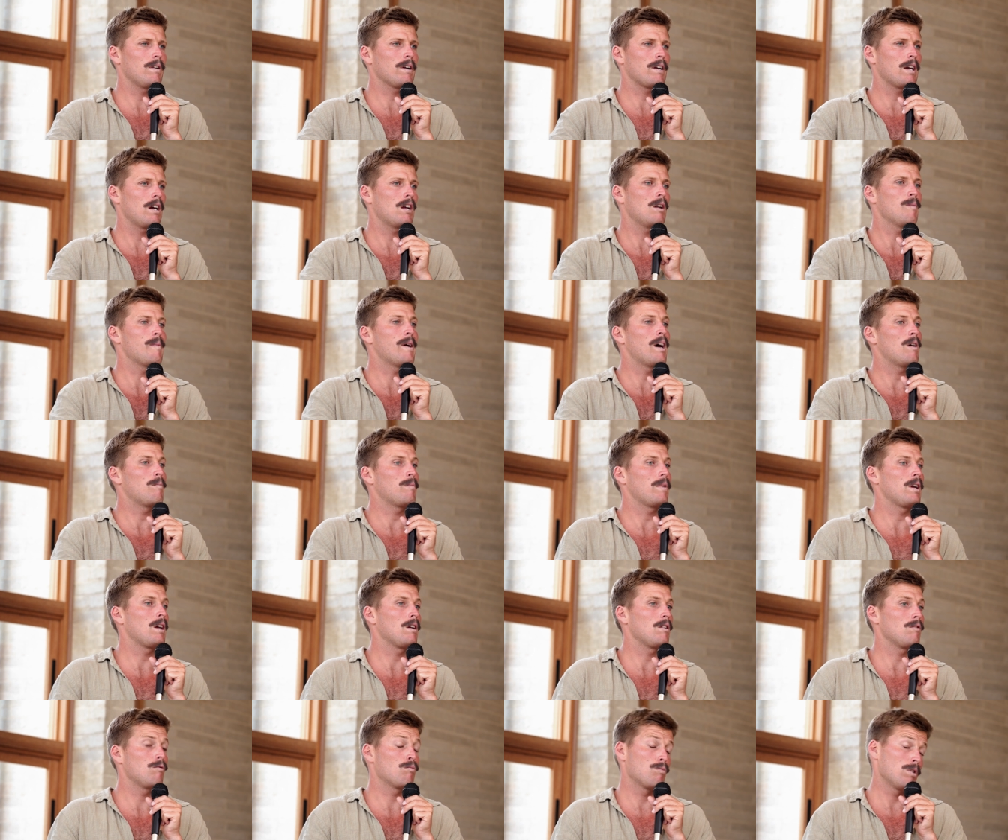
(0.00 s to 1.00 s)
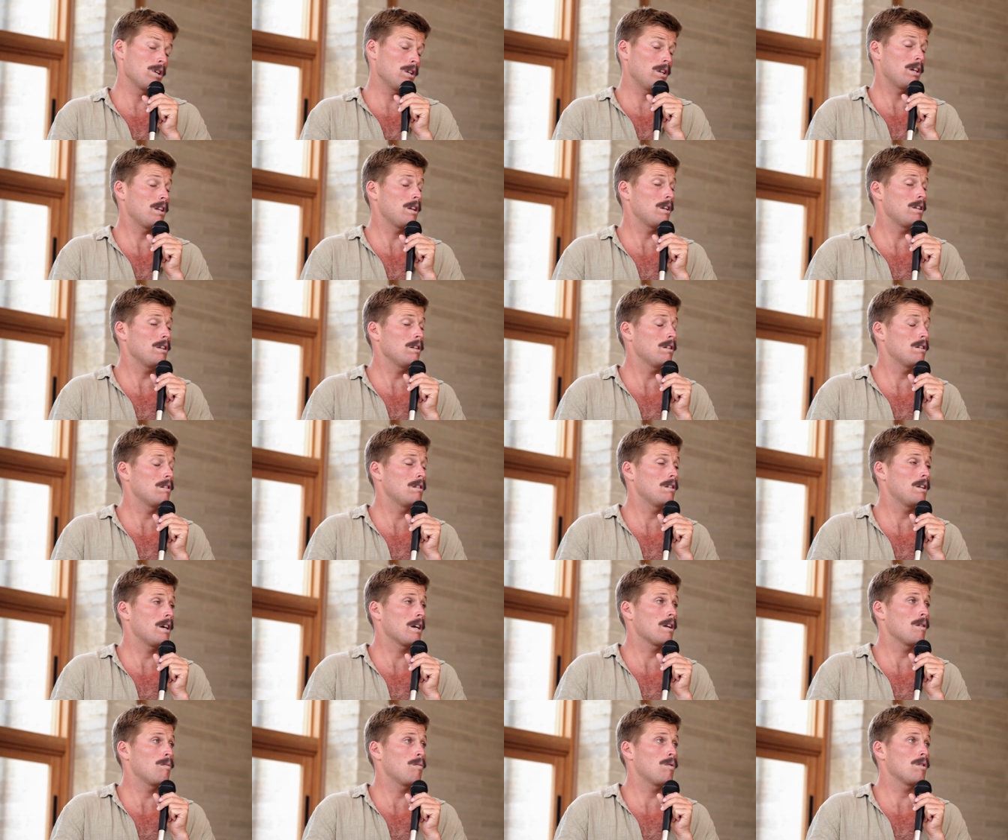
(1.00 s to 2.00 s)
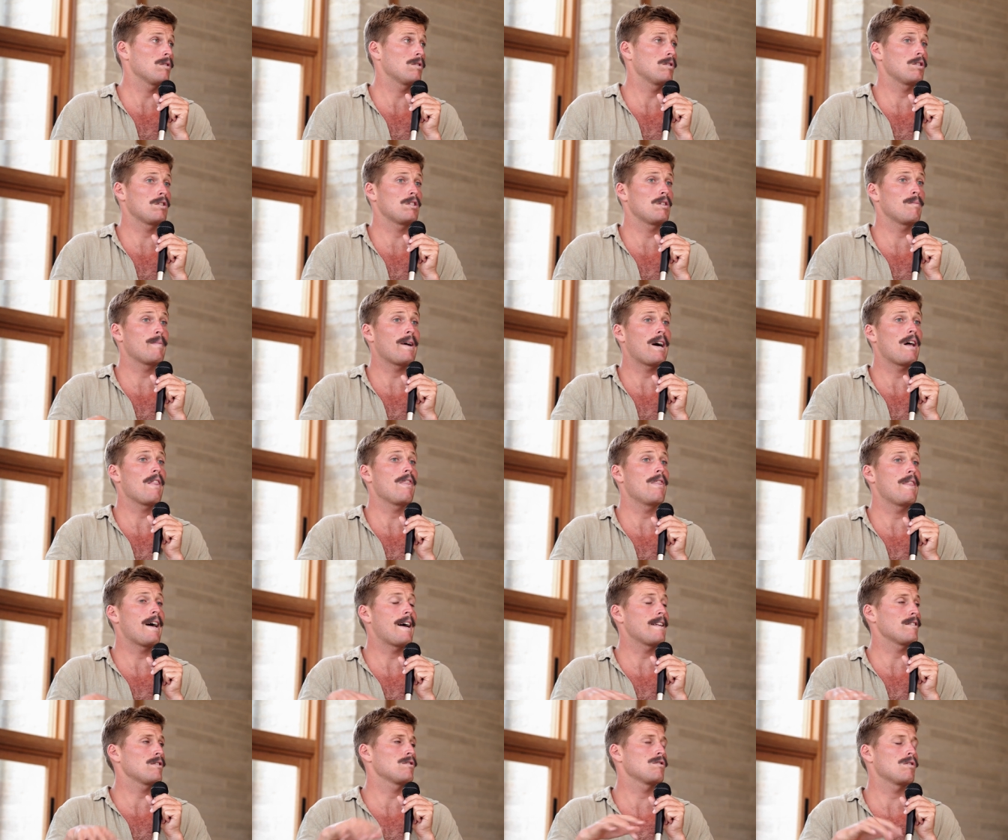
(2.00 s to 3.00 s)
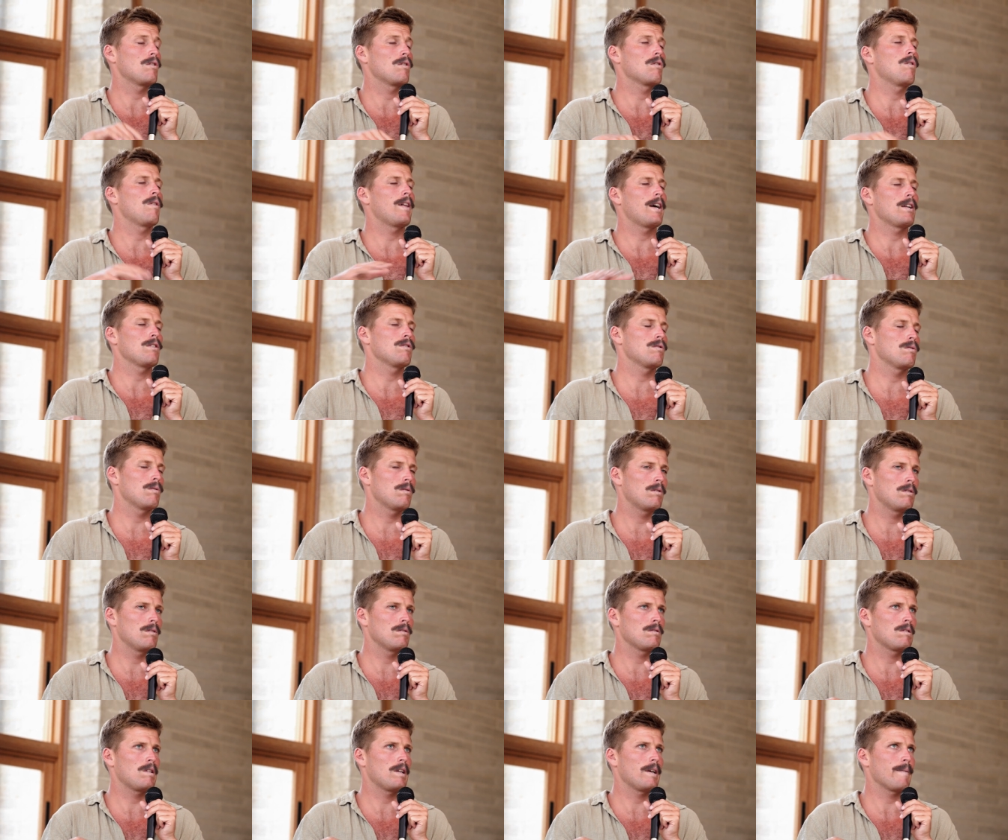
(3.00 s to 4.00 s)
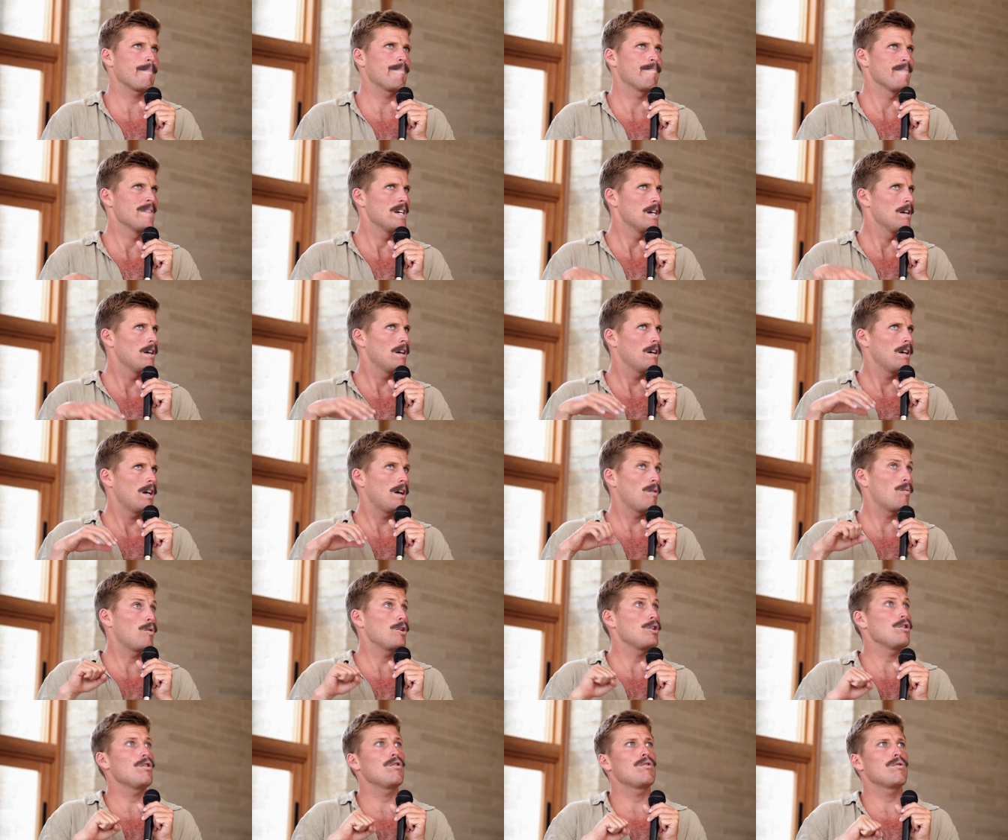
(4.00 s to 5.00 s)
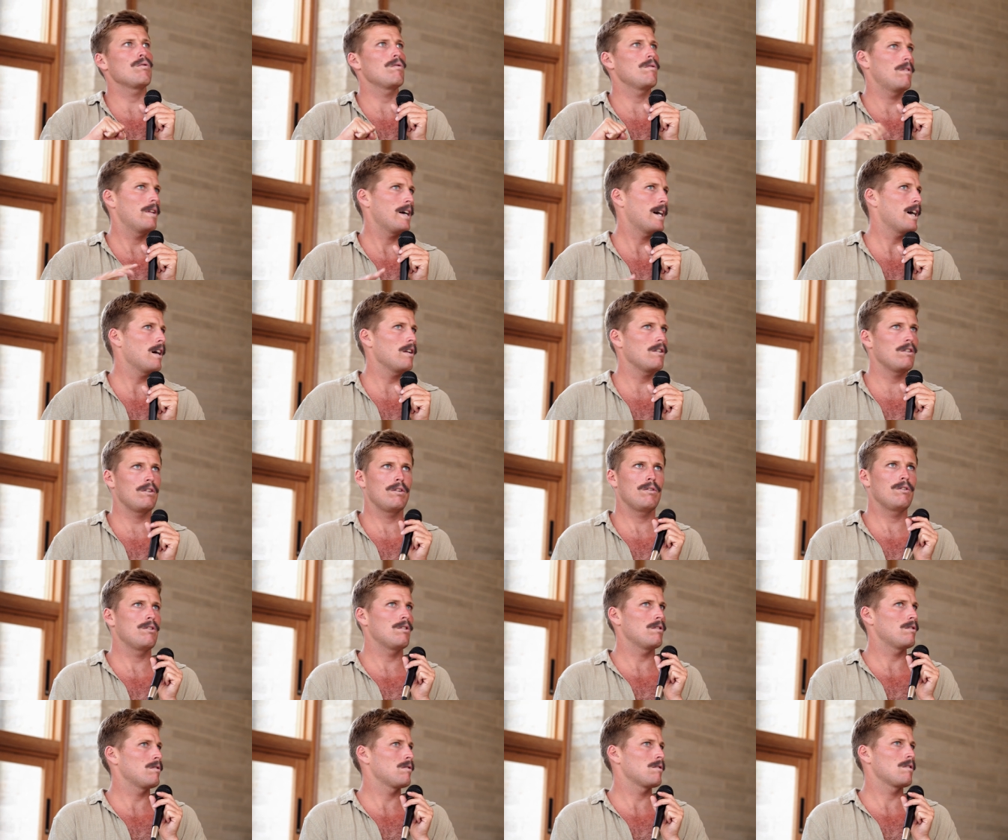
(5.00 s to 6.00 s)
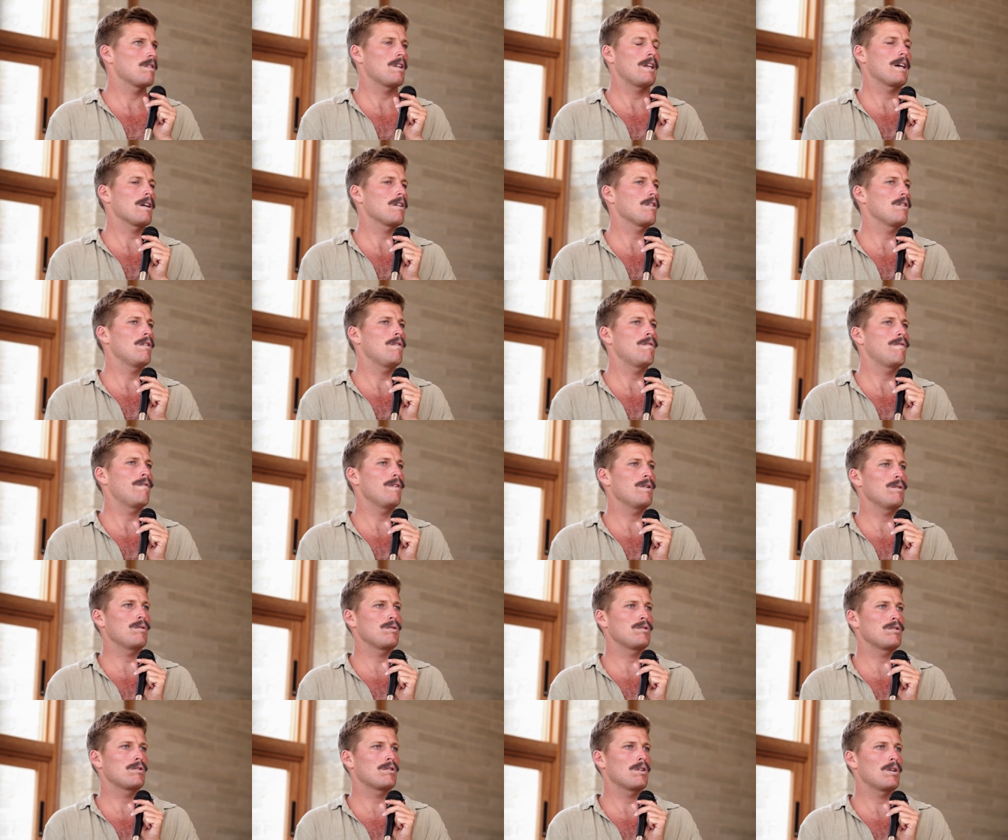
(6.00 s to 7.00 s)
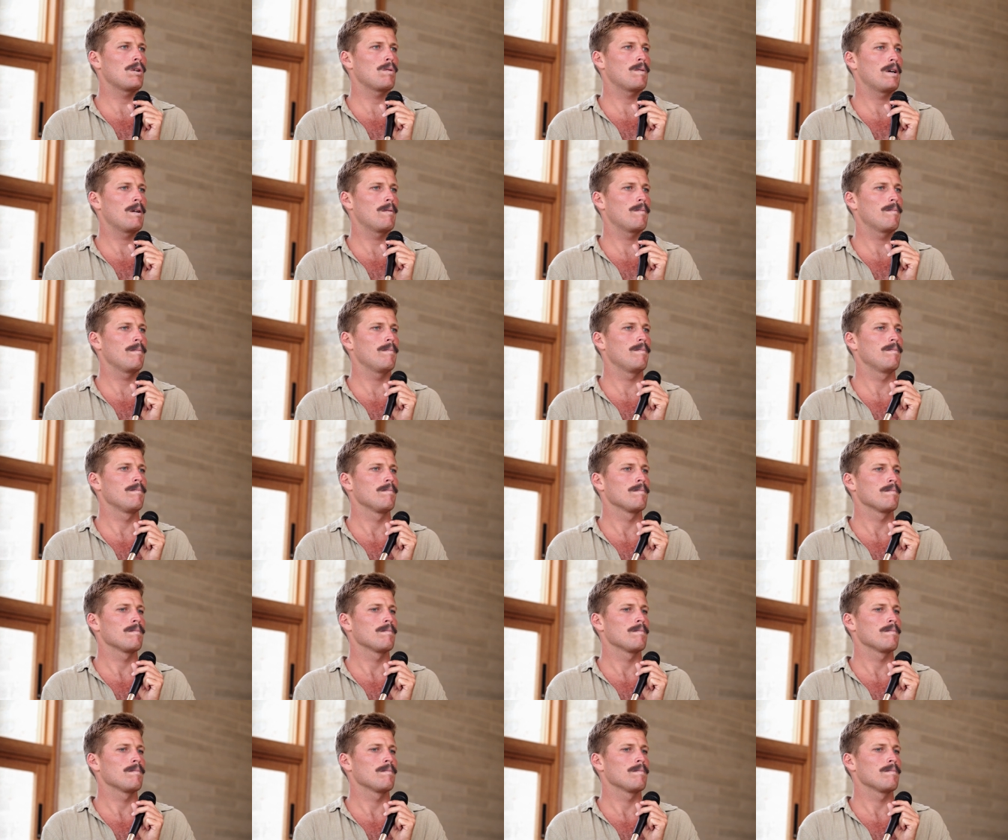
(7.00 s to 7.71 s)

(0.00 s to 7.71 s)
they cared about me. Really, they did. Like, it mm. wasn't just about that song or that tour. It was like, and when you do that, you just like, you feel so, um,